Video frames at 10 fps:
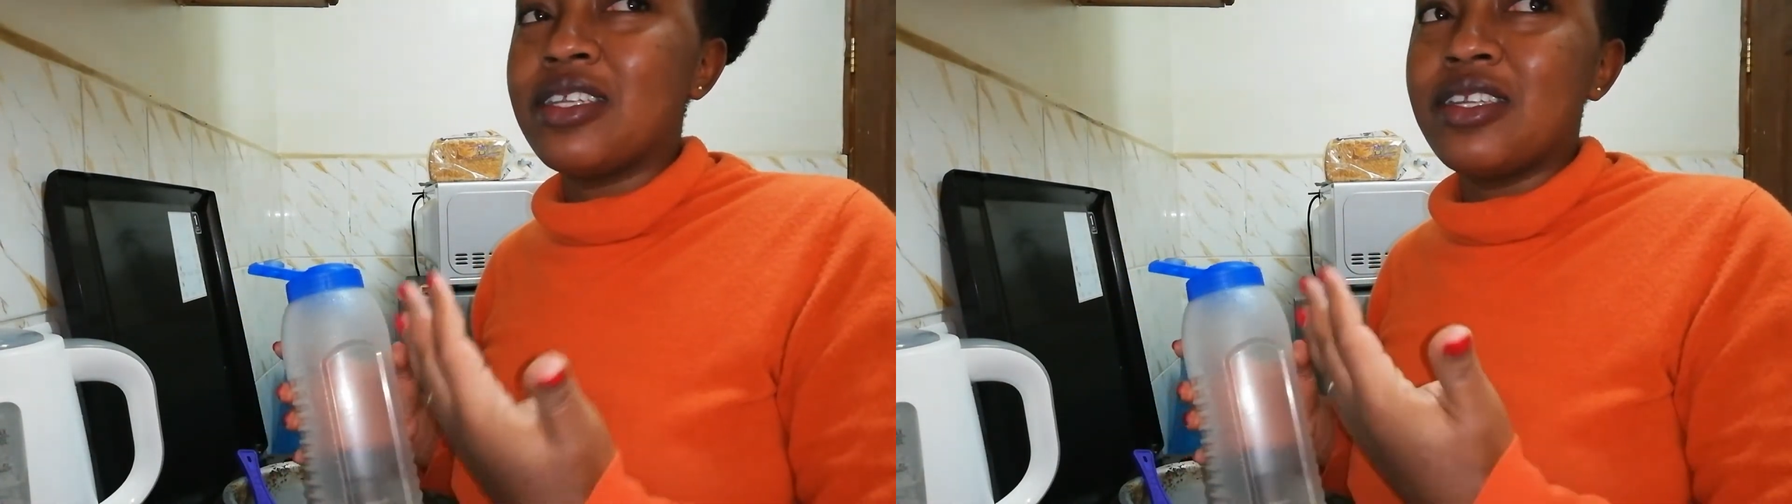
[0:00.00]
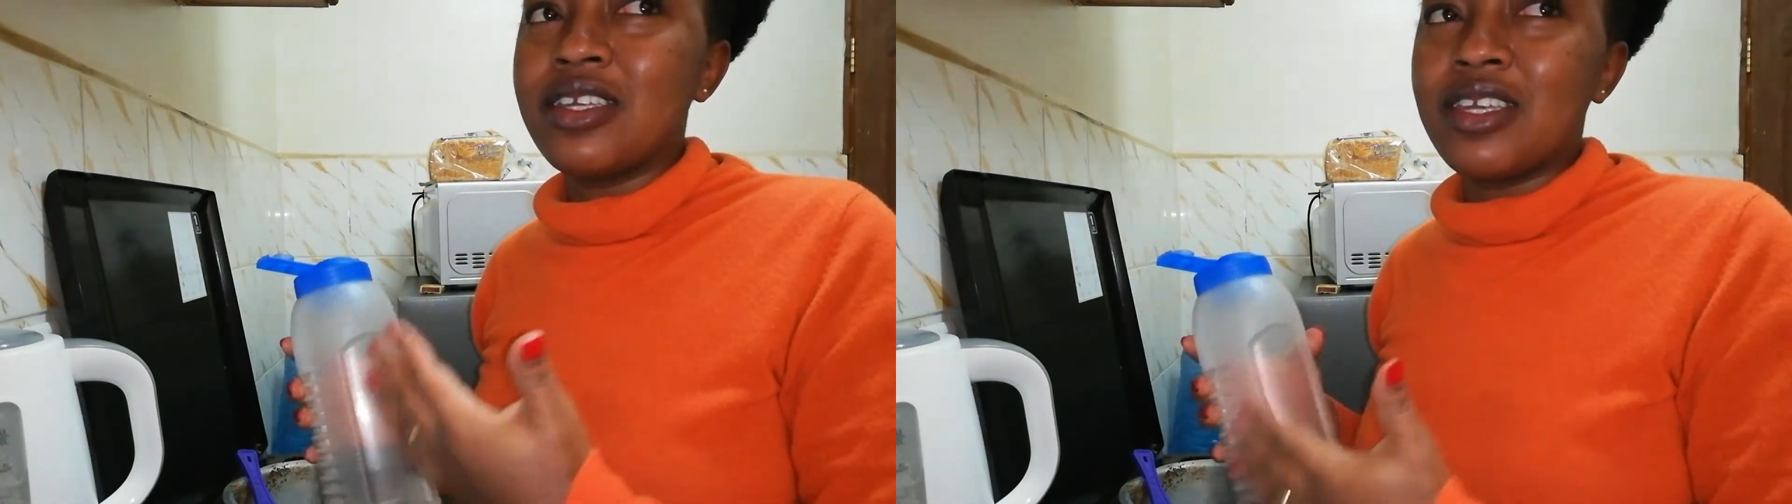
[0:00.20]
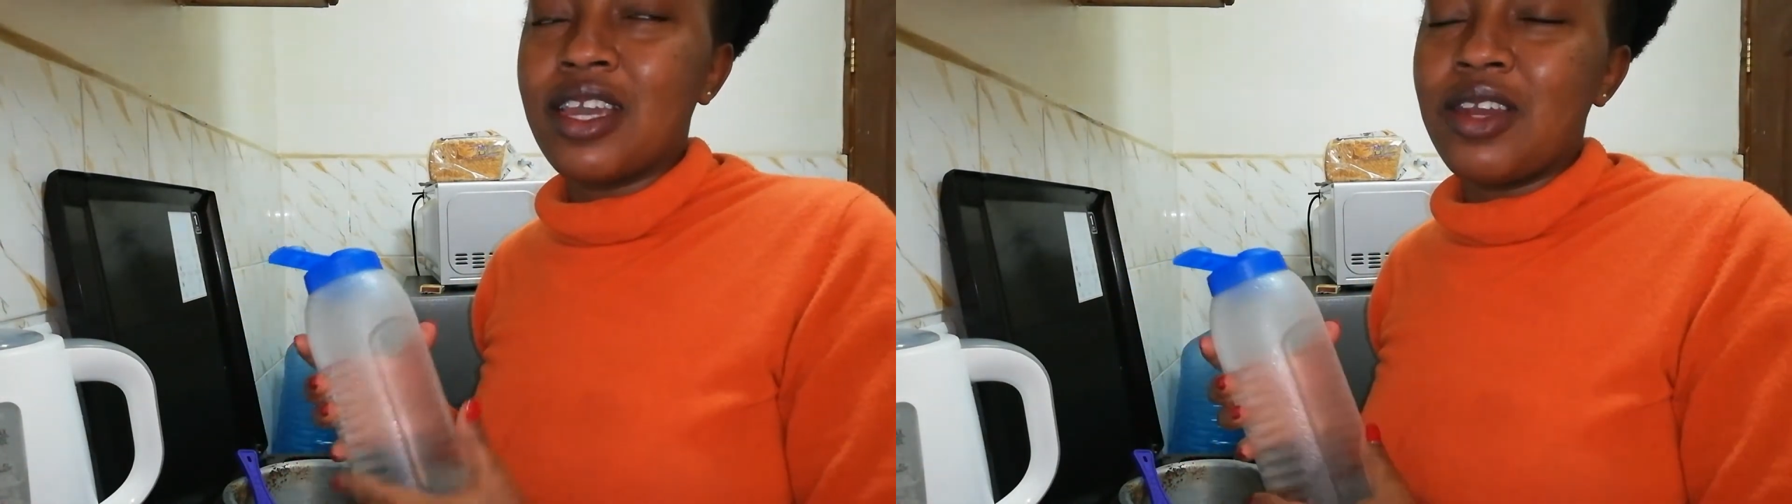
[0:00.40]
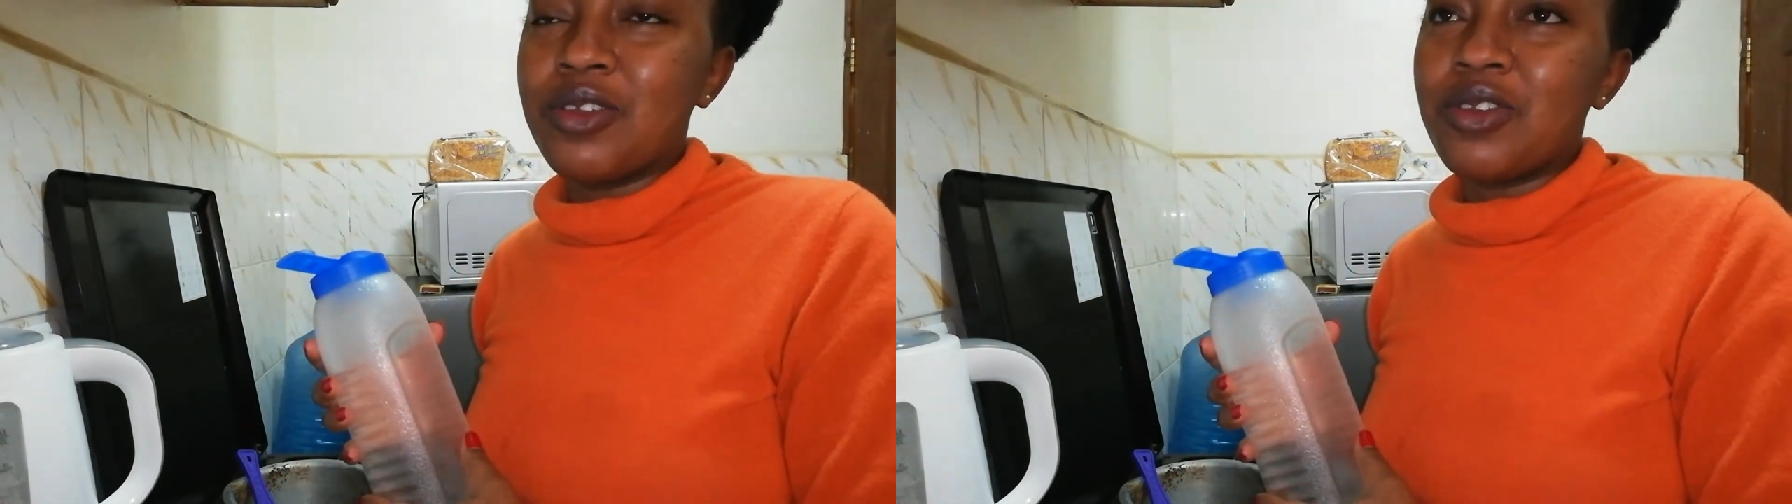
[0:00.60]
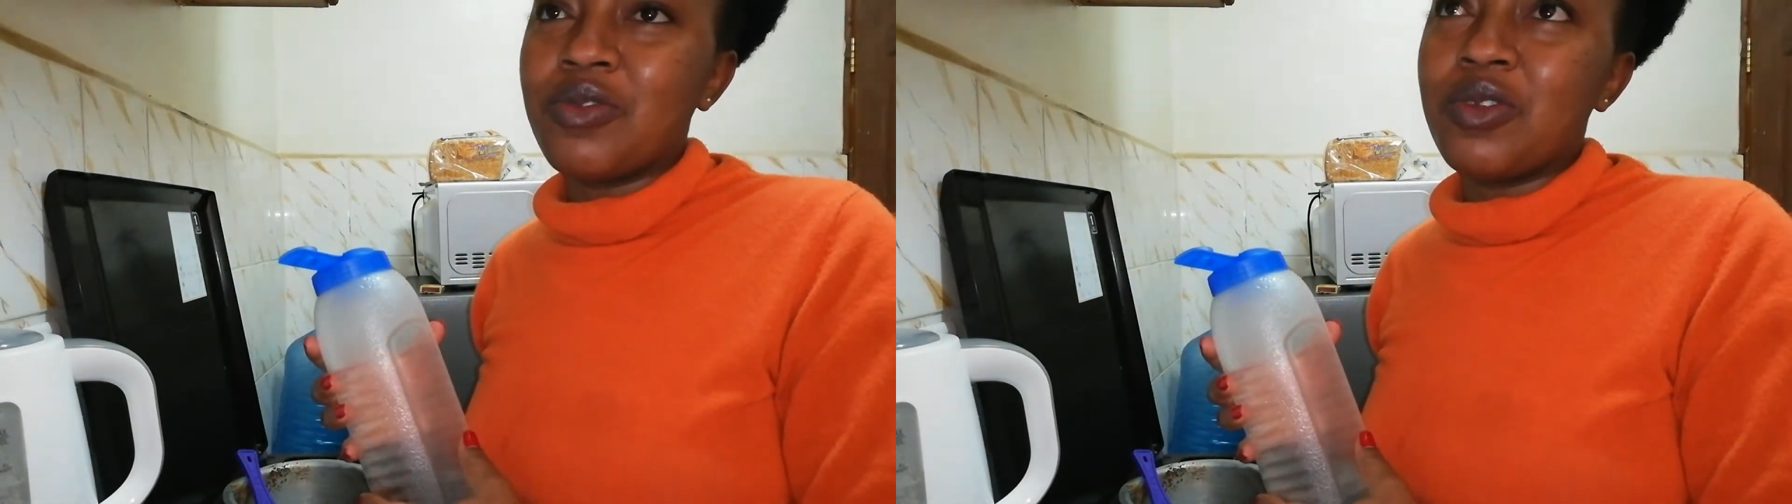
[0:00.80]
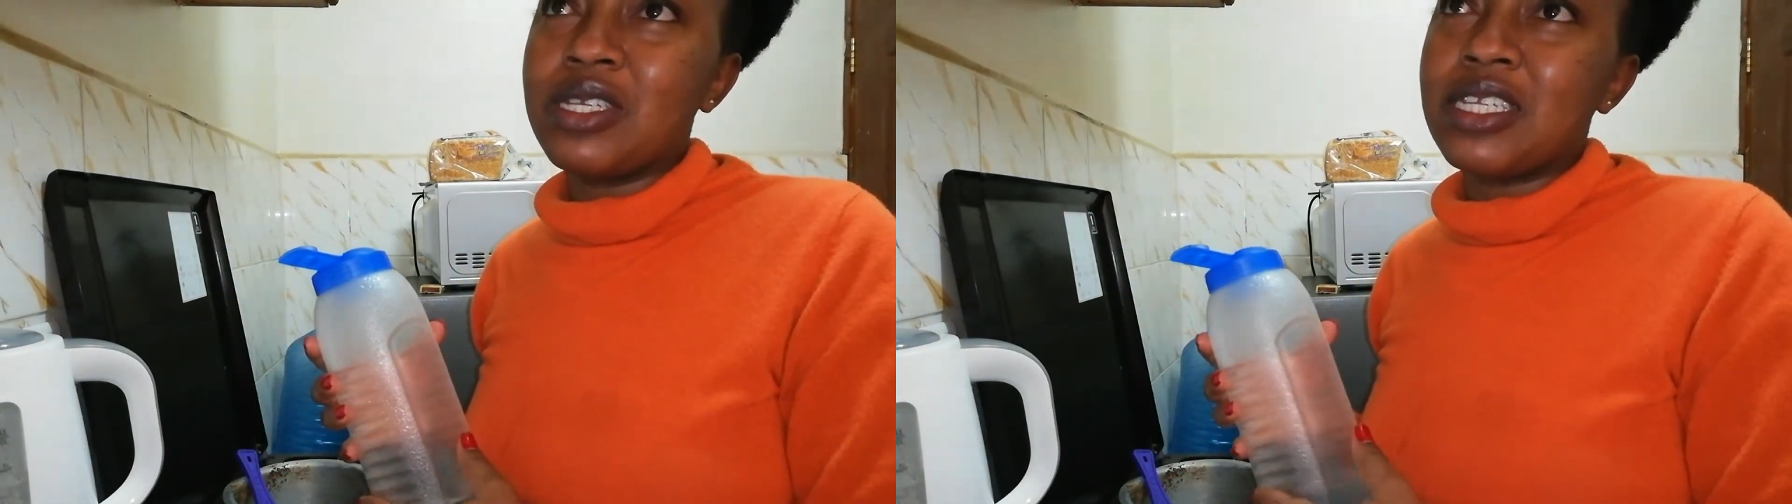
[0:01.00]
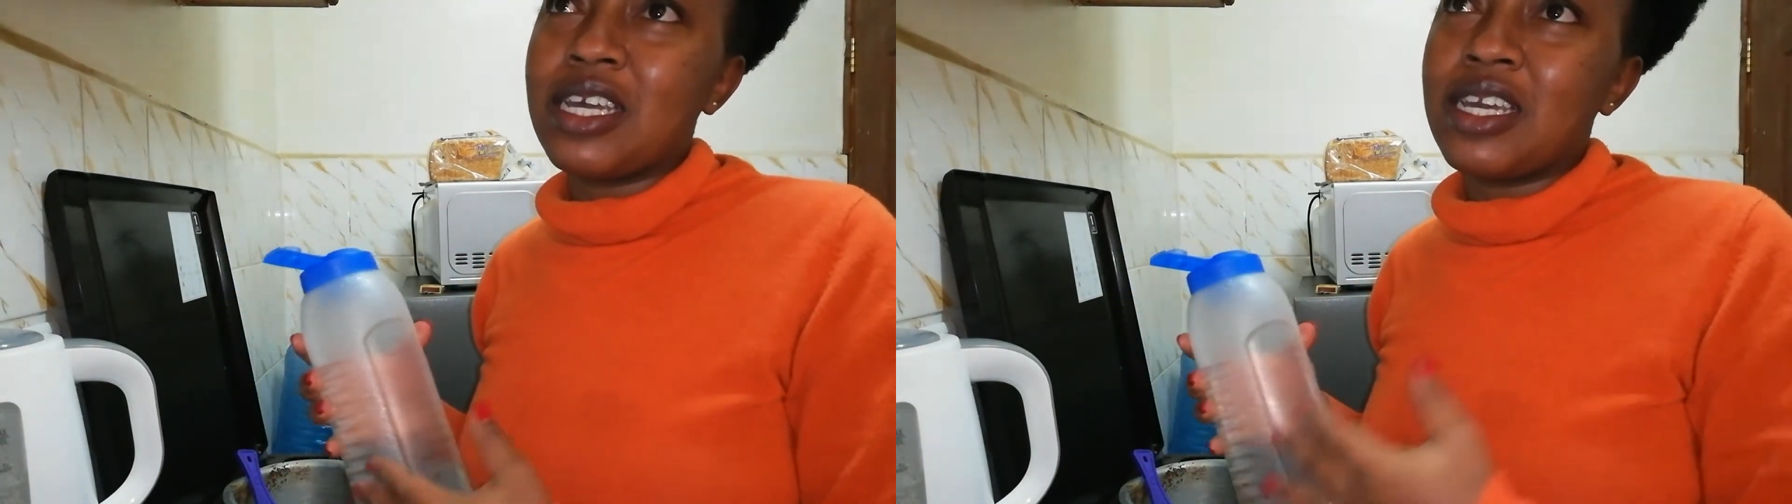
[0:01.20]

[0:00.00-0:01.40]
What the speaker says: drinking a lot of water